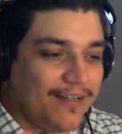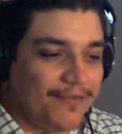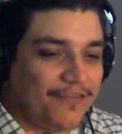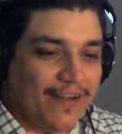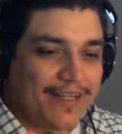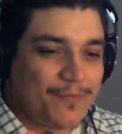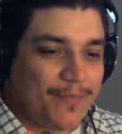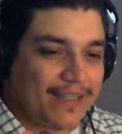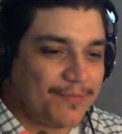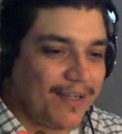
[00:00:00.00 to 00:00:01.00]
find a
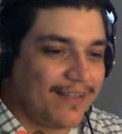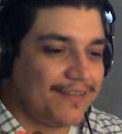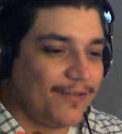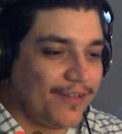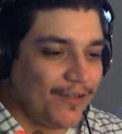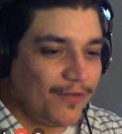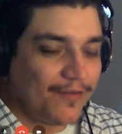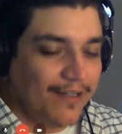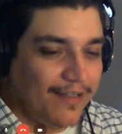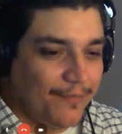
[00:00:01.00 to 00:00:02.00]
Best Buy in Tokyo,
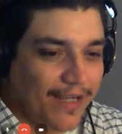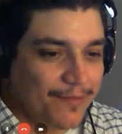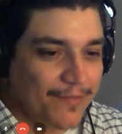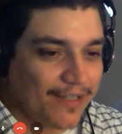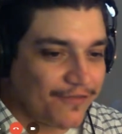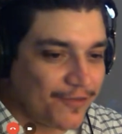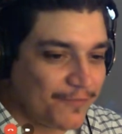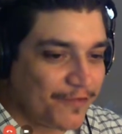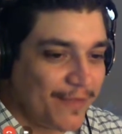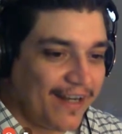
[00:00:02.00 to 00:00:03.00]
buy a microphone
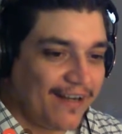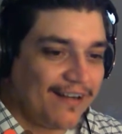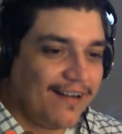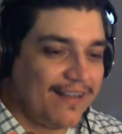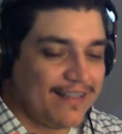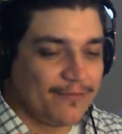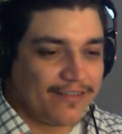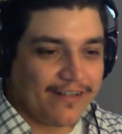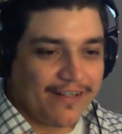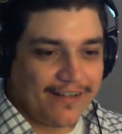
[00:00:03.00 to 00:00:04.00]
from there, and then
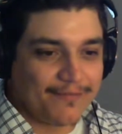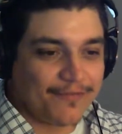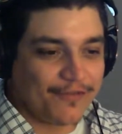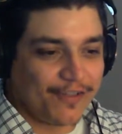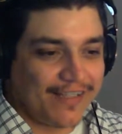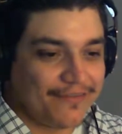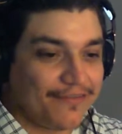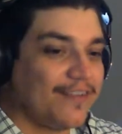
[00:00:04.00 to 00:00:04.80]
return it before you leave?